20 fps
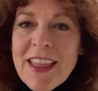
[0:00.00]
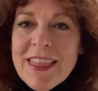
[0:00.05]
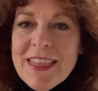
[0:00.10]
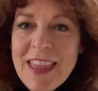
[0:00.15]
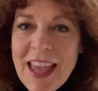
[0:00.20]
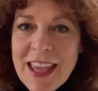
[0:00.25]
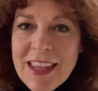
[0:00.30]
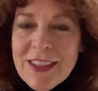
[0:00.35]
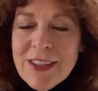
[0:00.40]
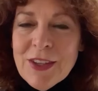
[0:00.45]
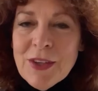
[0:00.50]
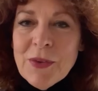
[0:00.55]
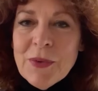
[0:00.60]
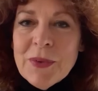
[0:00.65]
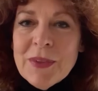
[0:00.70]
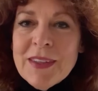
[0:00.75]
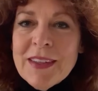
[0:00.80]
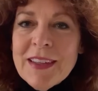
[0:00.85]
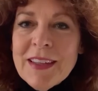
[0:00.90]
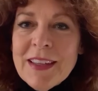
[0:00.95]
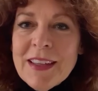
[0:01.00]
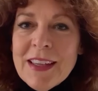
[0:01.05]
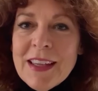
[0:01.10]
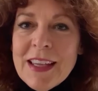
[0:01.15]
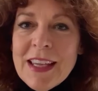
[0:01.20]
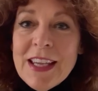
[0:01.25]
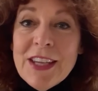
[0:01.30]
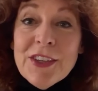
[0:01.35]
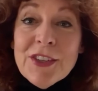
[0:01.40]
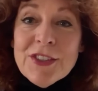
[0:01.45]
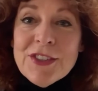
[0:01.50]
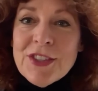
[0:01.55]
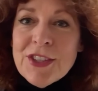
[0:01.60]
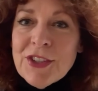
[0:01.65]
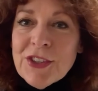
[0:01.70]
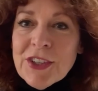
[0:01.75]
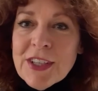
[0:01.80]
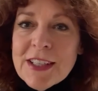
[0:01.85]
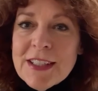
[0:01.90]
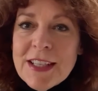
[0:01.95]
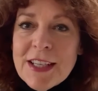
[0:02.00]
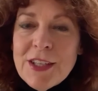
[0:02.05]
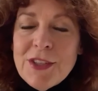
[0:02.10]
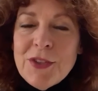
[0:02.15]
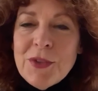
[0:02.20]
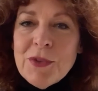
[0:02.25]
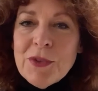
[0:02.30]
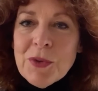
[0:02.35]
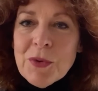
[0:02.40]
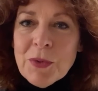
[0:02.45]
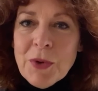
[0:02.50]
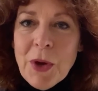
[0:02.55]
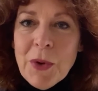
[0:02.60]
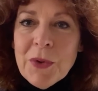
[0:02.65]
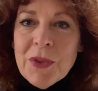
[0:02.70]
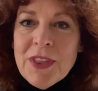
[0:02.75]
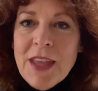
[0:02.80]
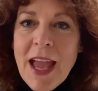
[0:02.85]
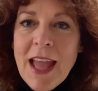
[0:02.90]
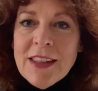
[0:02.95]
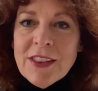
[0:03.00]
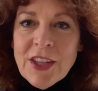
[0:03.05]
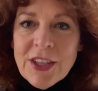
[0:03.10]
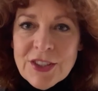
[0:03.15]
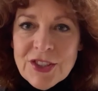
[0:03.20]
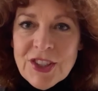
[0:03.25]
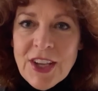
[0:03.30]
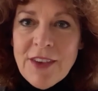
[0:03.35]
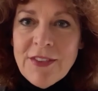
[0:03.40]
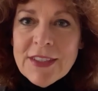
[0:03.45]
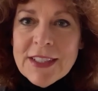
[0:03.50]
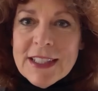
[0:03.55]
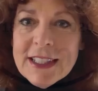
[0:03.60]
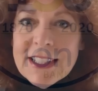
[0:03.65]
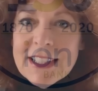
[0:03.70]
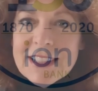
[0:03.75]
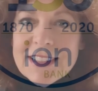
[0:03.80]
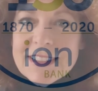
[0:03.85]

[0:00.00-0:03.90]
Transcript: Thank you. Here's to your continued growth and longevity.